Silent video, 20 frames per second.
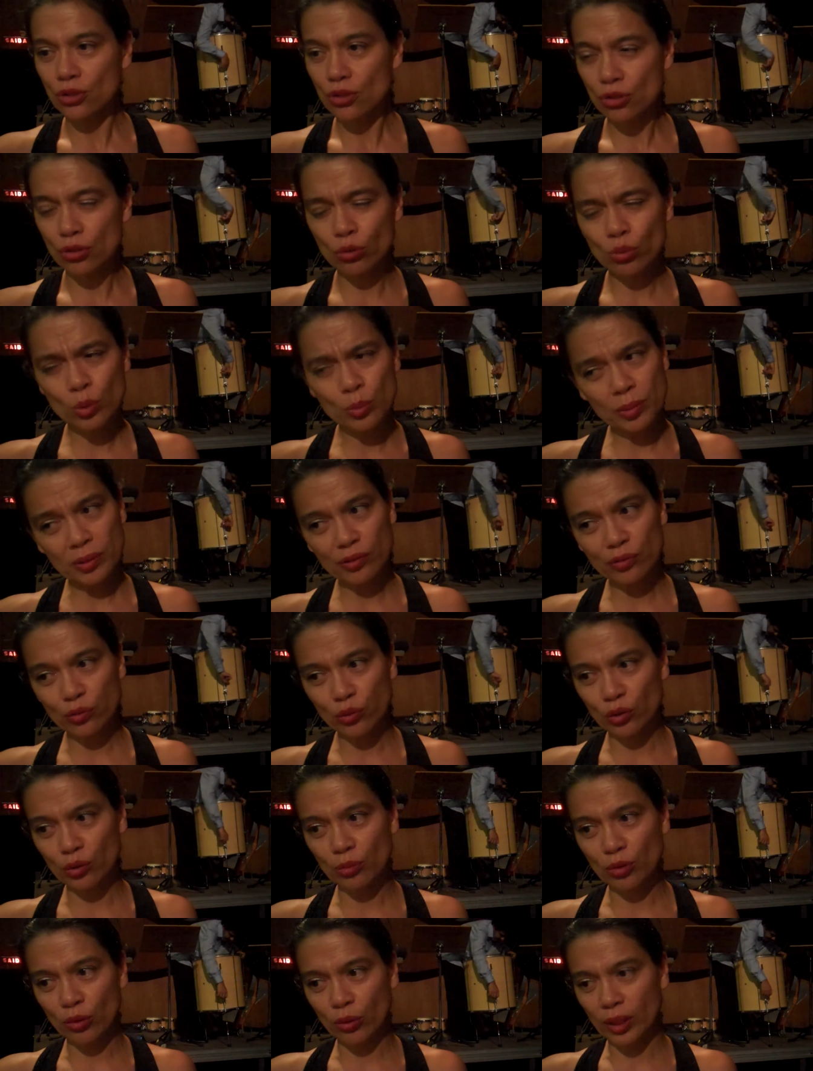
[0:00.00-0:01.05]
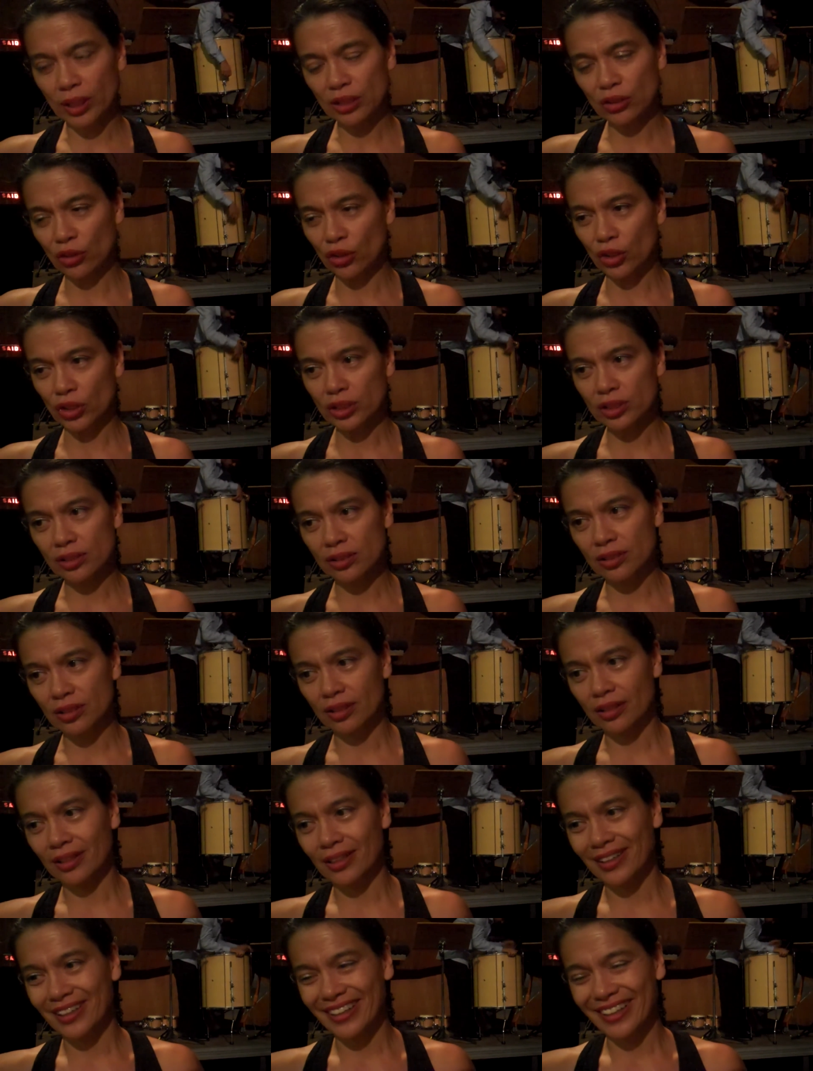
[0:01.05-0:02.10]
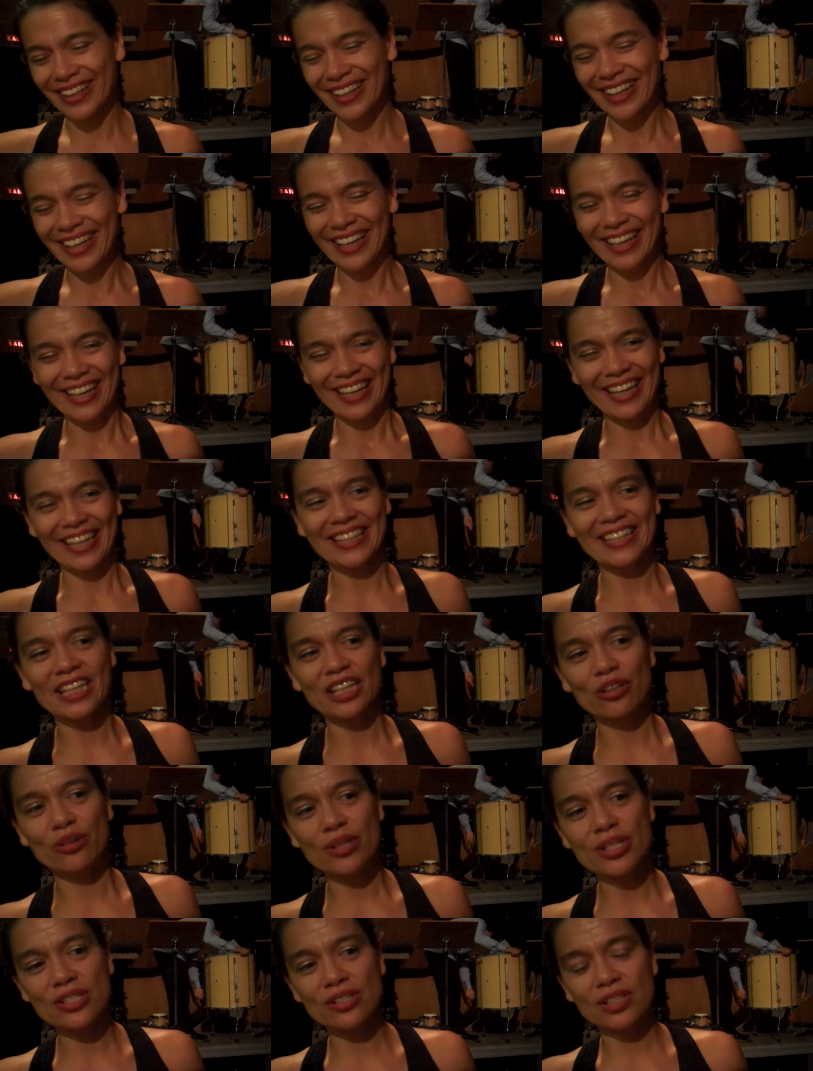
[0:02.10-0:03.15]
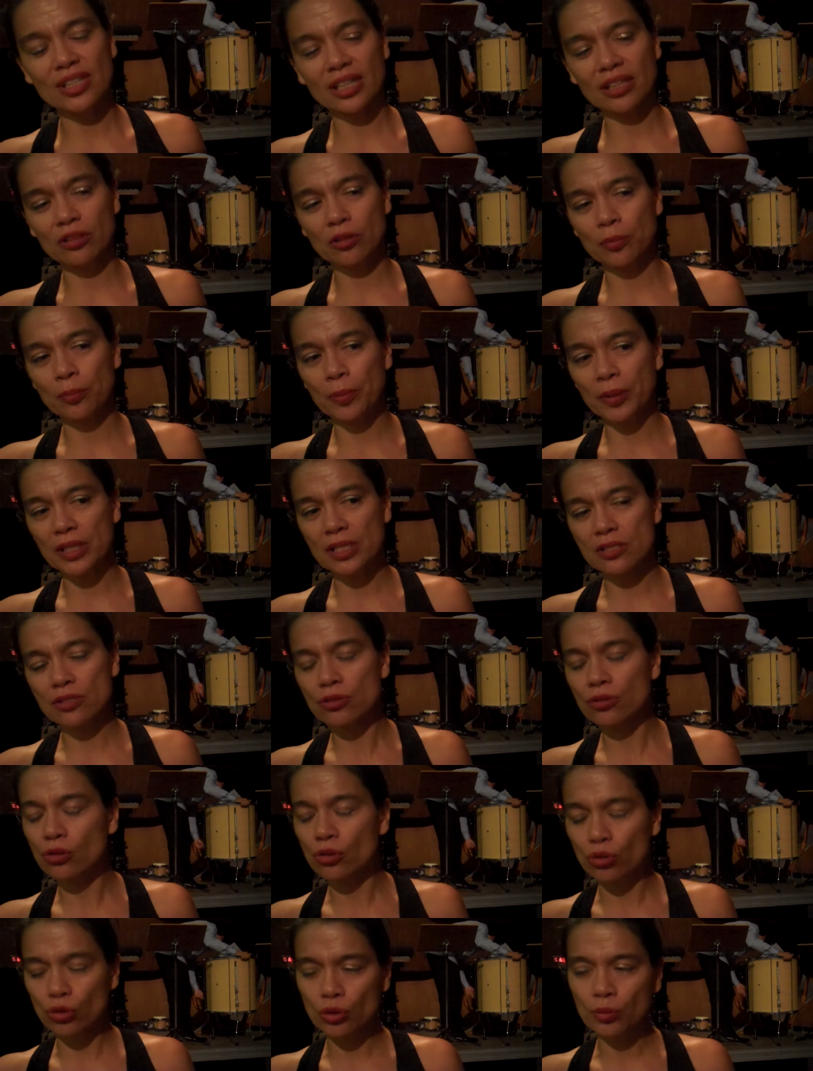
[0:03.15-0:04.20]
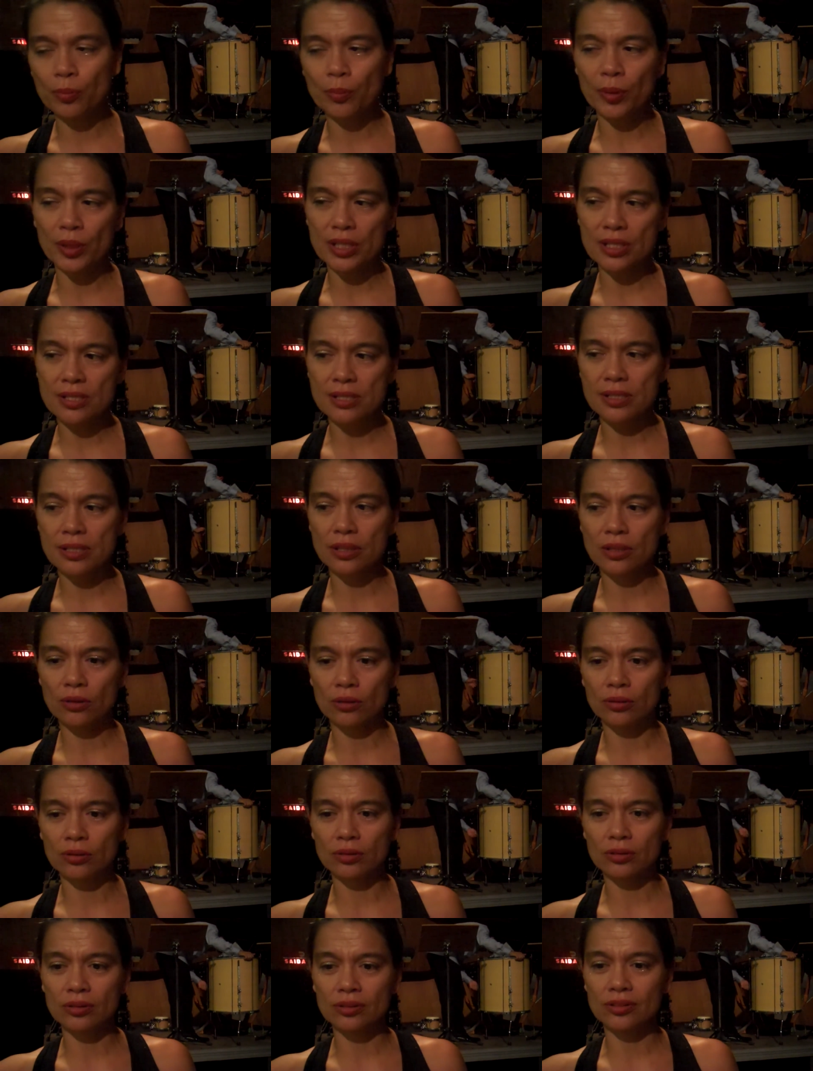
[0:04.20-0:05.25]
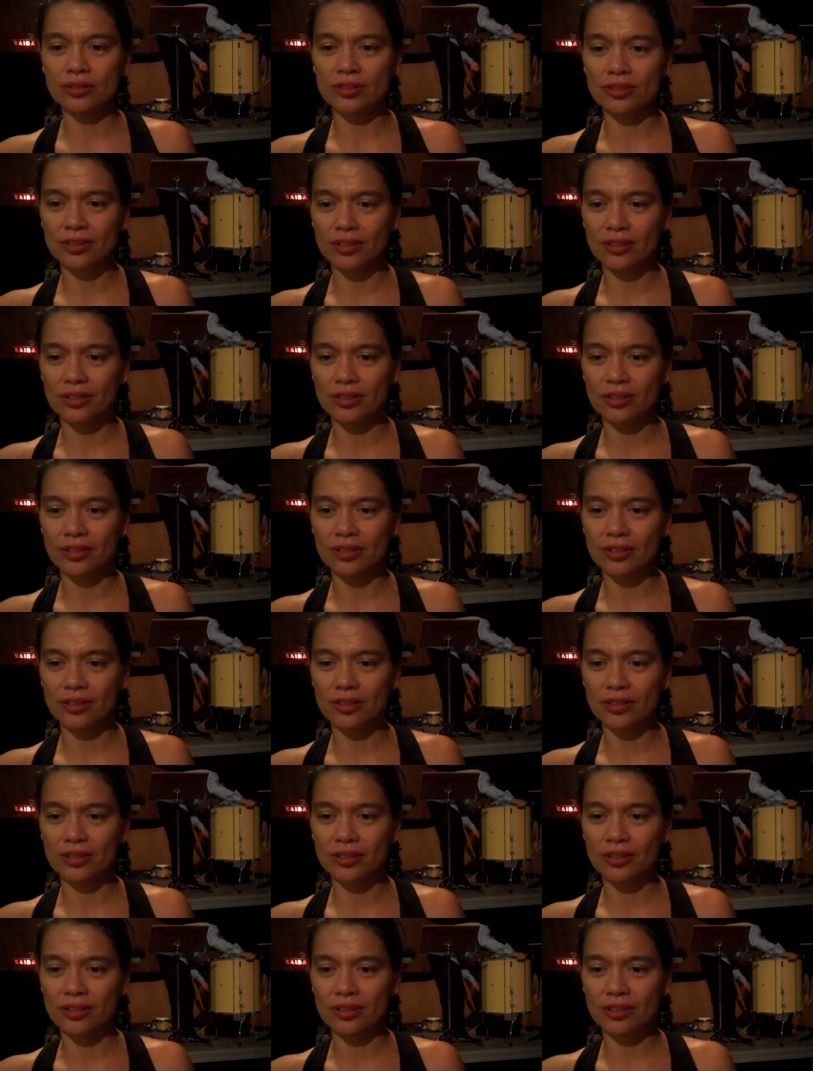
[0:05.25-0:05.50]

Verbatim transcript: So we perform quite a lot. Mm-hmm. And there is another piece, a group piece called